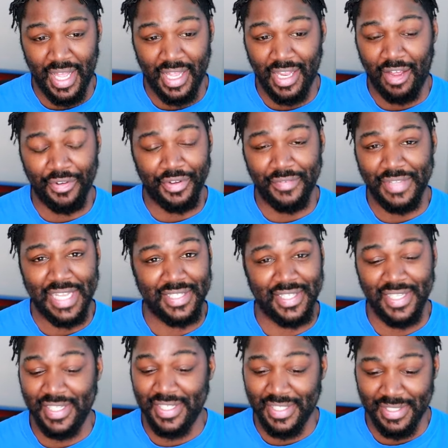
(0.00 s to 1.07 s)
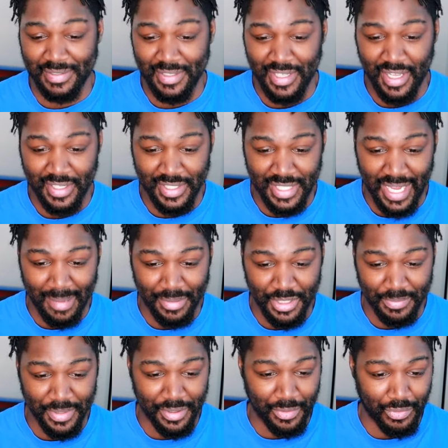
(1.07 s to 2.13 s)
I don't know if that's his
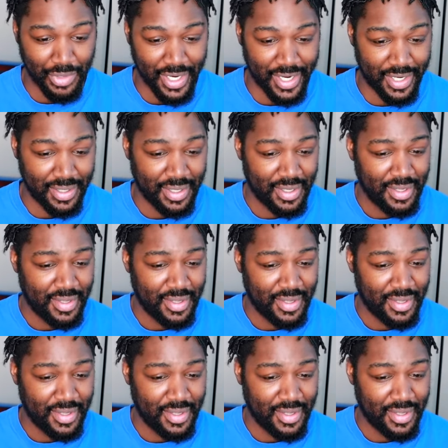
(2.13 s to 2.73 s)
establishment or what,